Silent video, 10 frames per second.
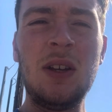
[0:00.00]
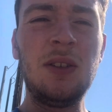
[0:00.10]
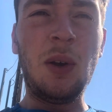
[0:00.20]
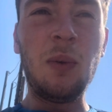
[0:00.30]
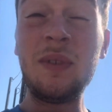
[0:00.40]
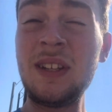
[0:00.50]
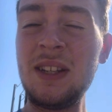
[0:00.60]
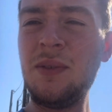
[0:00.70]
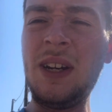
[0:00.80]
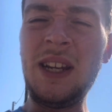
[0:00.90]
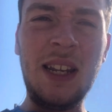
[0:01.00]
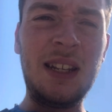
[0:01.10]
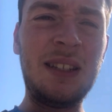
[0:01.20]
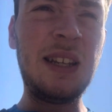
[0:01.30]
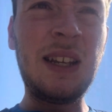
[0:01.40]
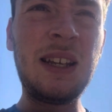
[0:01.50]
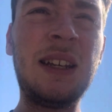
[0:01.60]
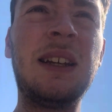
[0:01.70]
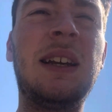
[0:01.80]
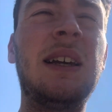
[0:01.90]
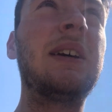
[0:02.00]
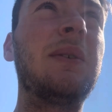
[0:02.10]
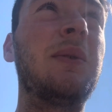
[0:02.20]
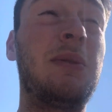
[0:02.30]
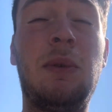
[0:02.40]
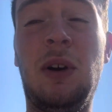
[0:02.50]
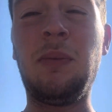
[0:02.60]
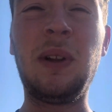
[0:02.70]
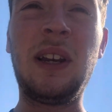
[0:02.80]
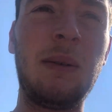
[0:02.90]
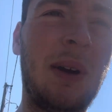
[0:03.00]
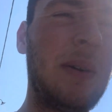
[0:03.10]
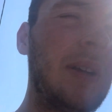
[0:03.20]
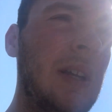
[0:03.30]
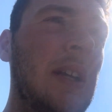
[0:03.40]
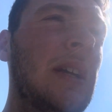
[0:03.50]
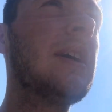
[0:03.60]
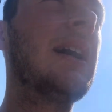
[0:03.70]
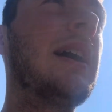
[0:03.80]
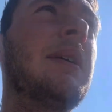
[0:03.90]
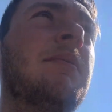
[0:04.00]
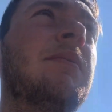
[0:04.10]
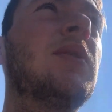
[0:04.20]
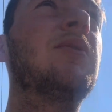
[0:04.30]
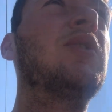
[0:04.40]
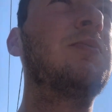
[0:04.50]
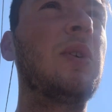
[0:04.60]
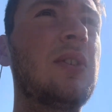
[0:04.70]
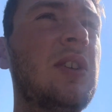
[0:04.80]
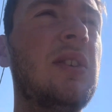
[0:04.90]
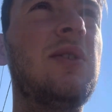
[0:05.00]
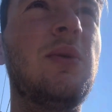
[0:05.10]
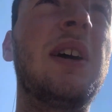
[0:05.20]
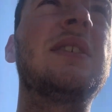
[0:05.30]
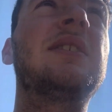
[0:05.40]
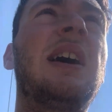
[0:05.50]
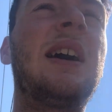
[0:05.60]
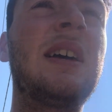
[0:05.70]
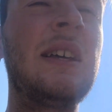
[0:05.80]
So Santorini it is, which I'm not complaining about. So I've just booked 2 nights there,